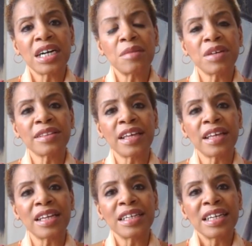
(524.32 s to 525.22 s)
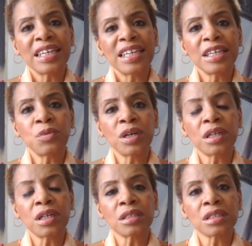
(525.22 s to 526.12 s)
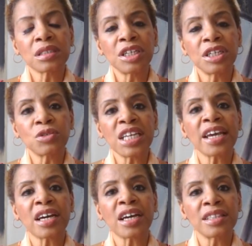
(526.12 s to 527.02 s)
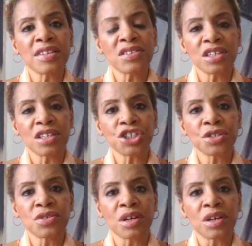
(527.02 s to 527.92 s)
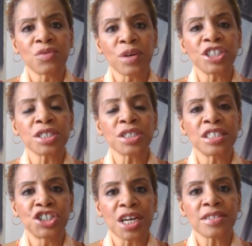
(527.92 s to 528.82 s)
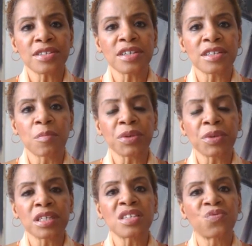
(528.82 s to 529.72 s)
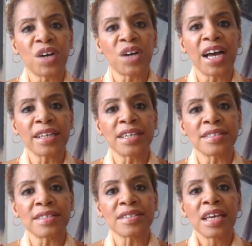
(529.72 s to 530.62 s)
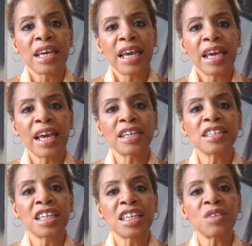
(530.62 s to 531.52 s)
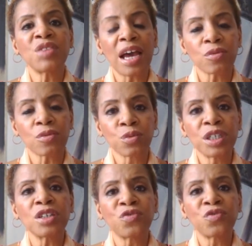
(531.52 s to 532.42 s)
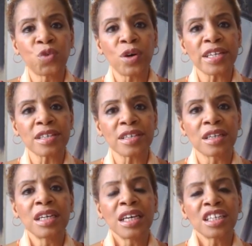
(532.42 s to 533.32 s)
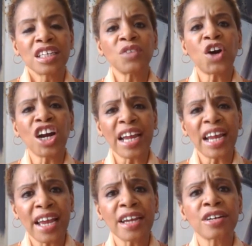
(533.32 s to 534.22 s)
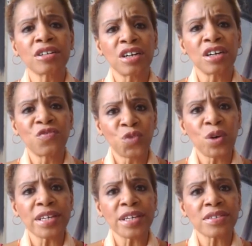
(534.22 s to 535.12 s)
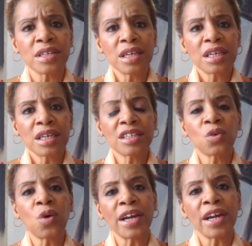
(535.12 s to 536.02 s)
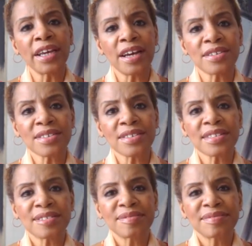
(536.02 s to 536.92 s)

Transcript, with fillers: um, that he will, you know, take on these issues of racial injustice and police violence and give that real voice and give our anger a voice in the White House.